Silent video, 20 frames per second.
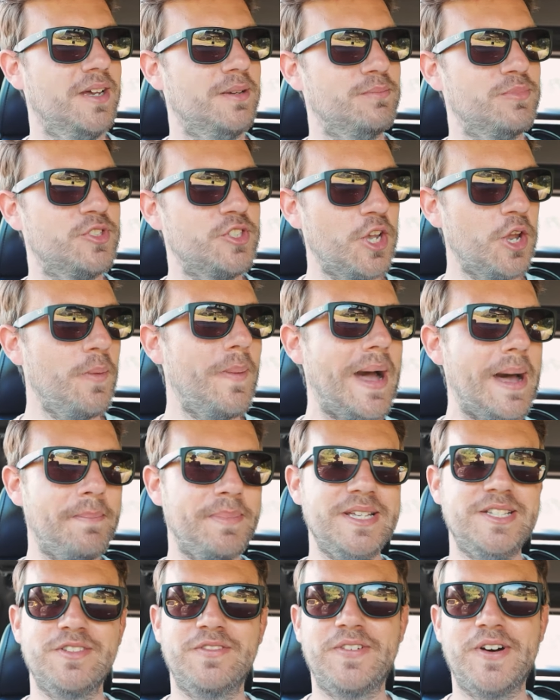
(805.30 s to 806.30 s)
I'm so
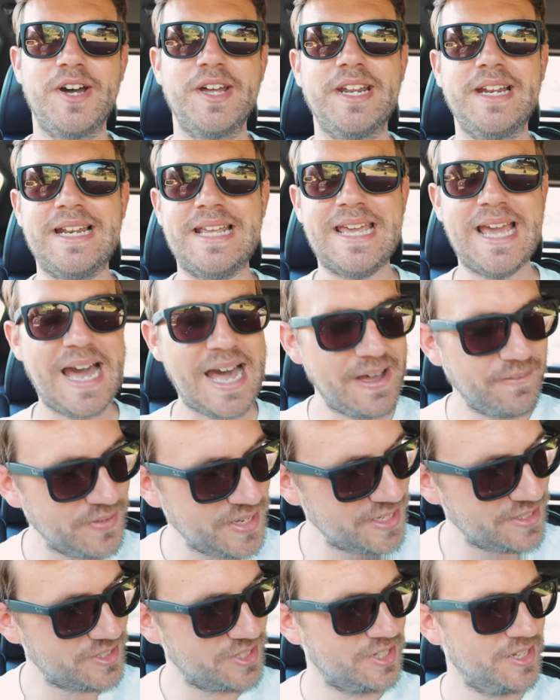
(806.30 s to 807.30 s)
happy to finally have
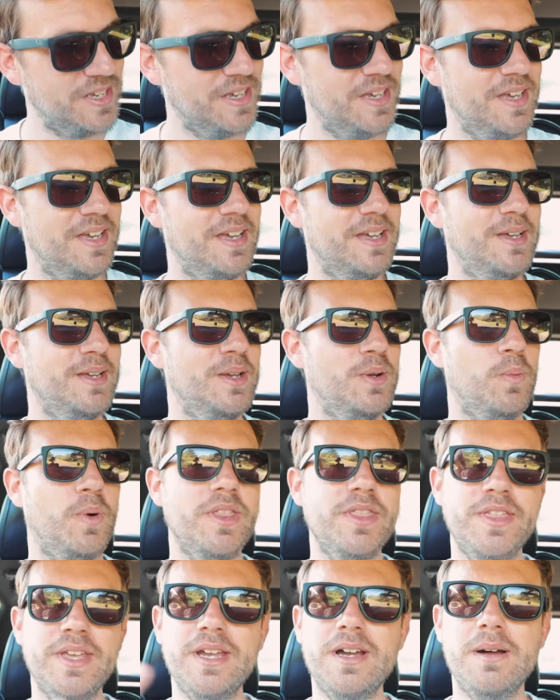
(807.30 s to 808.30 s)
it.
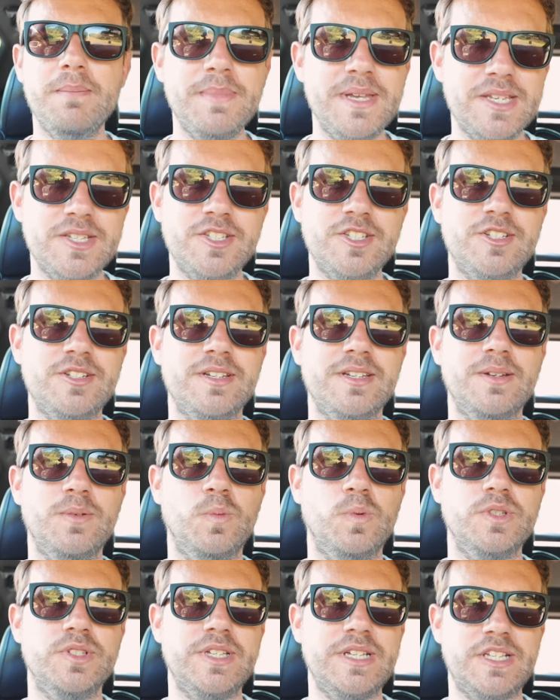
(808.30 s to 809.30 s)
One thing I missed
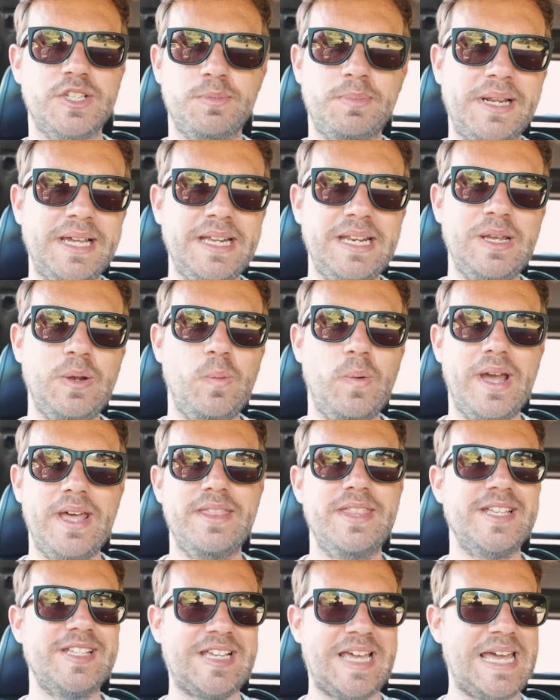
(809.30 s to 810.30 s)
was explaining
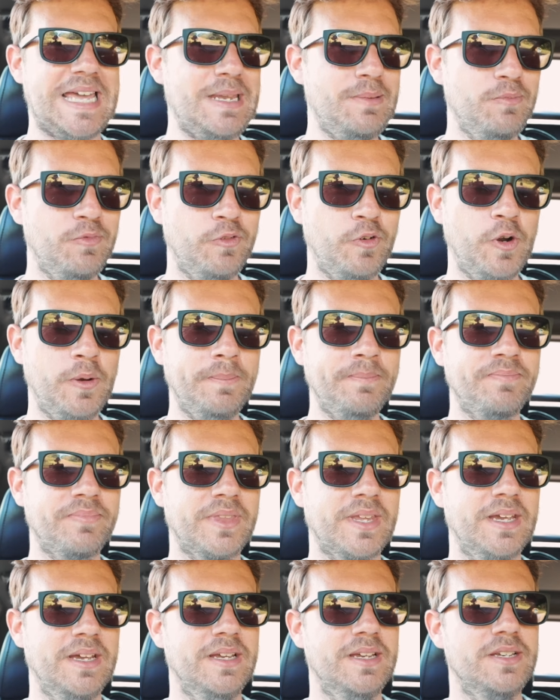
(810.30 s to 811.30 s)
where this came from.
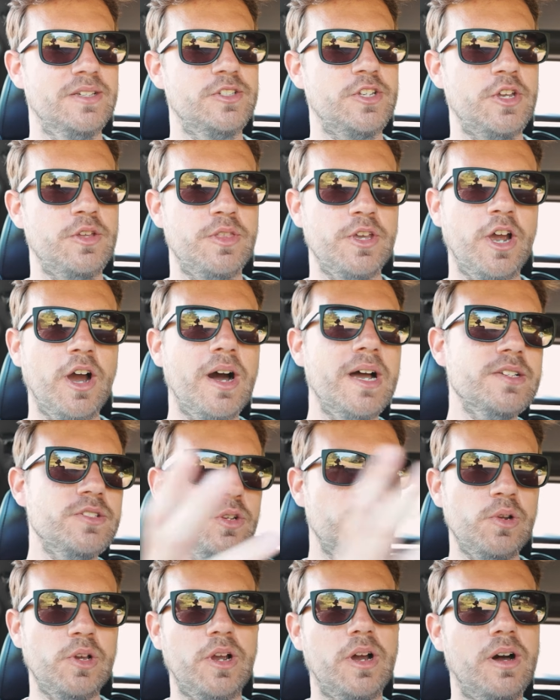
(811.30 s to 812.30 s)
So the guys
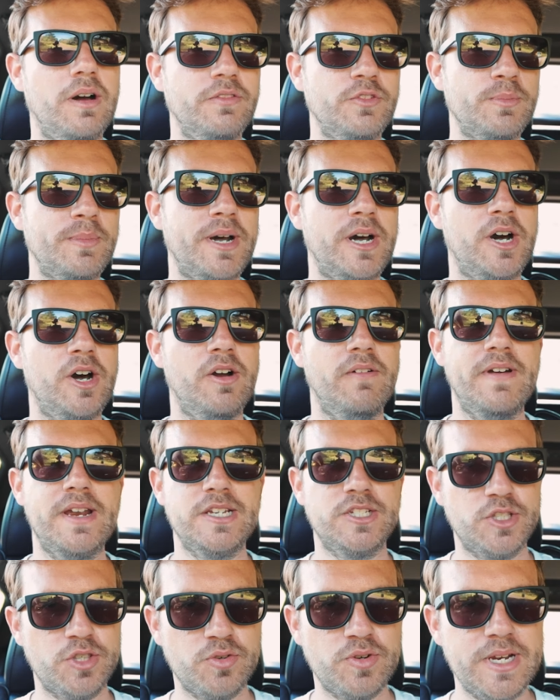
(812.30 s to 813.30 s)
who look after my
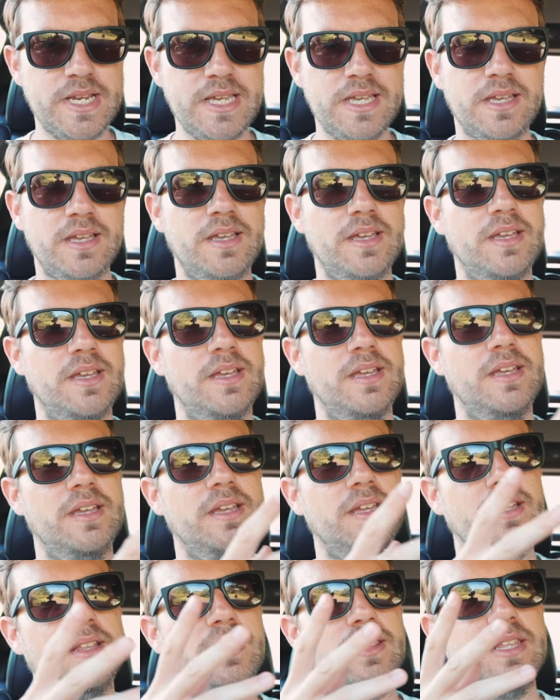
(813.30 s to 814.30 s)
RS3,
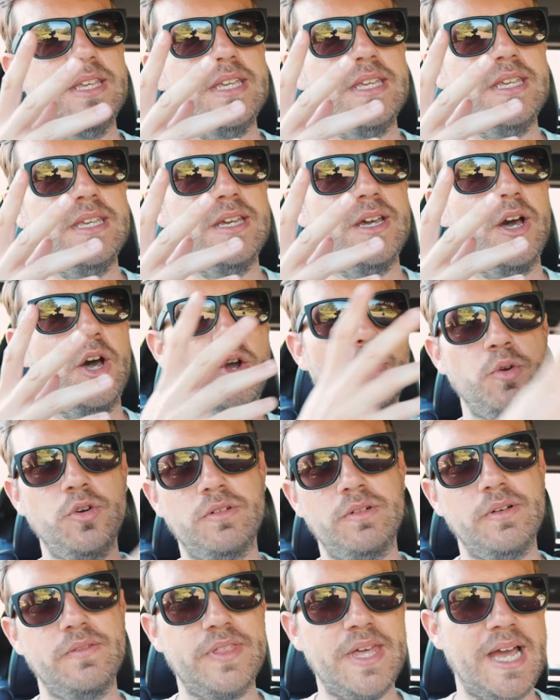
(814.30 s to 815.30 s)
the
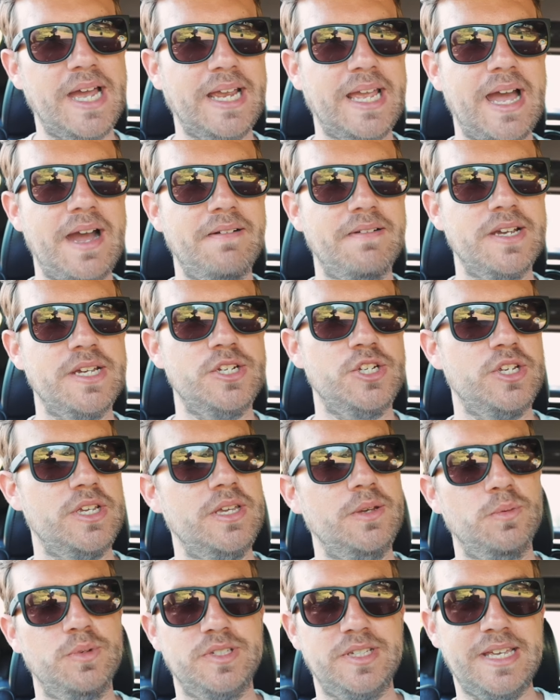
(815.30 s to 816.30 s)
owner of that garage,
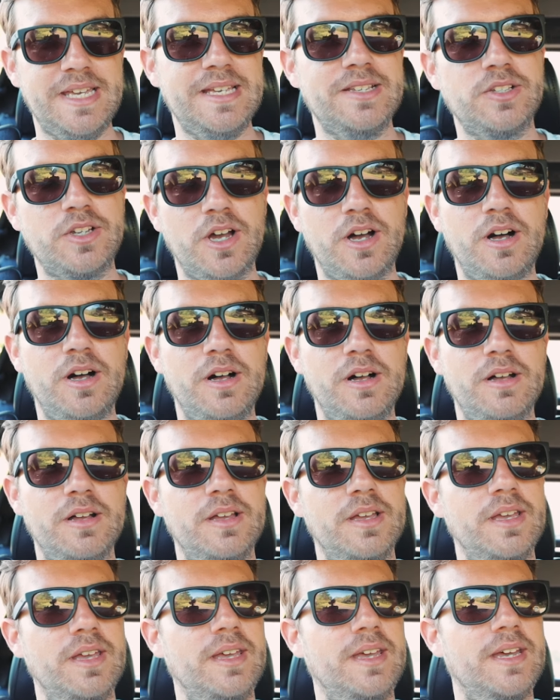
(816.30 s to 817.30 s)
it was his car
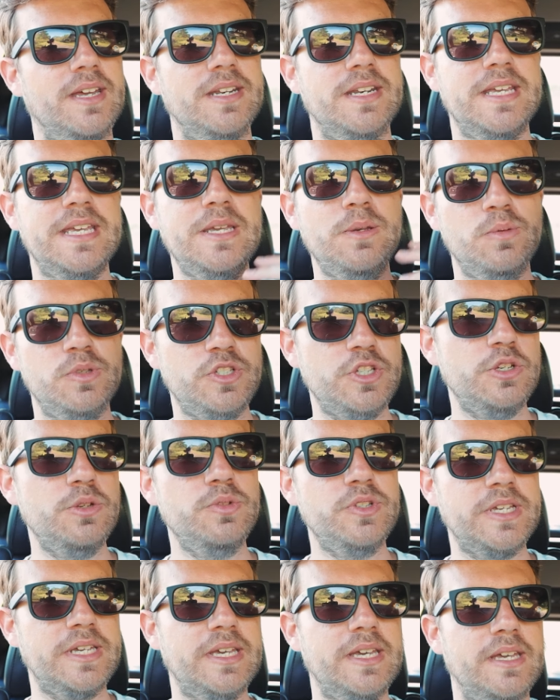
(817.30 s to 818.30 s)
and he was
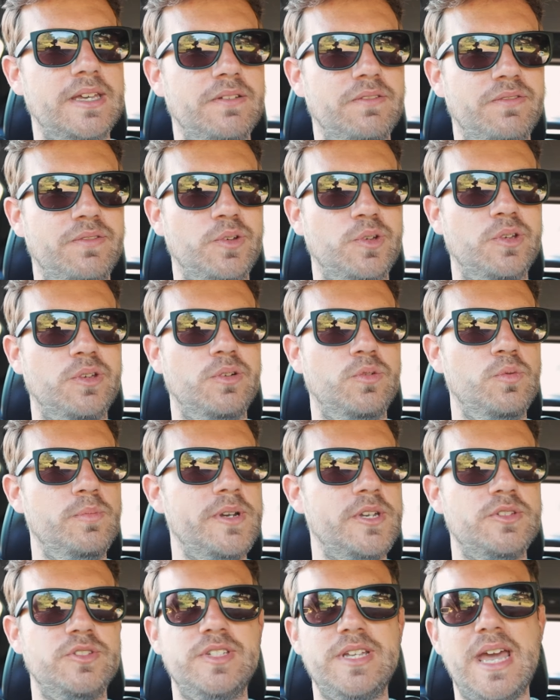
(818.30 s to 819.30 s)
using it for
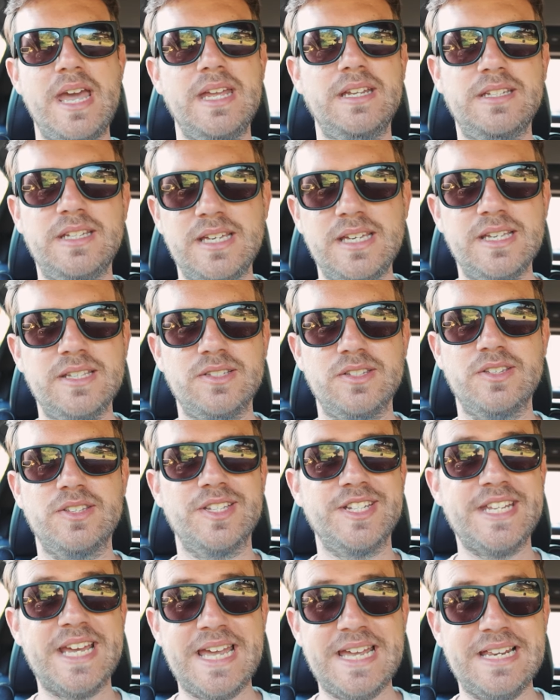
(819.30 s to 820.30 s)
almost 10 years as
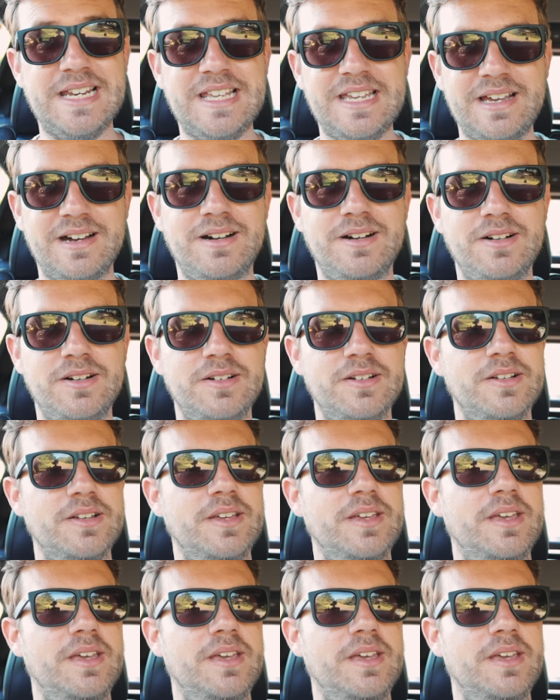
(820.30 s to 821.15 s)
a daily car.